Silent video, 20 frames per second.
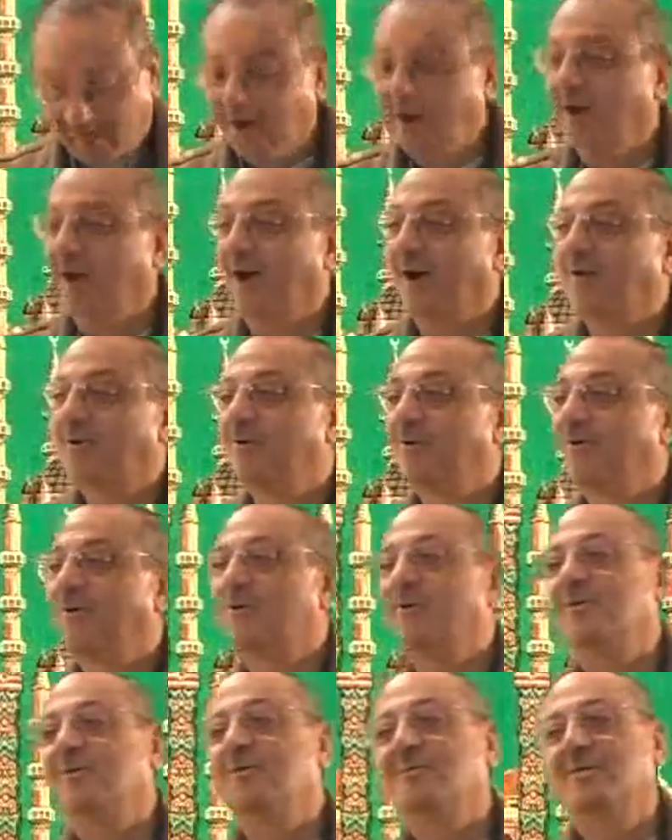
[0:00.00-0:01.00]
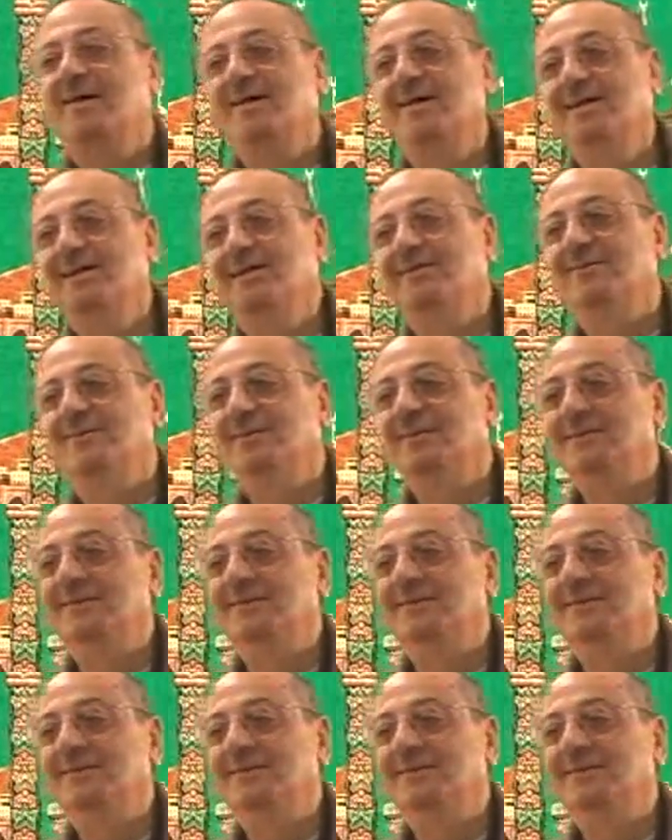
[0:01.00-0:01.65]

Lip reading: Akhuhu maridun.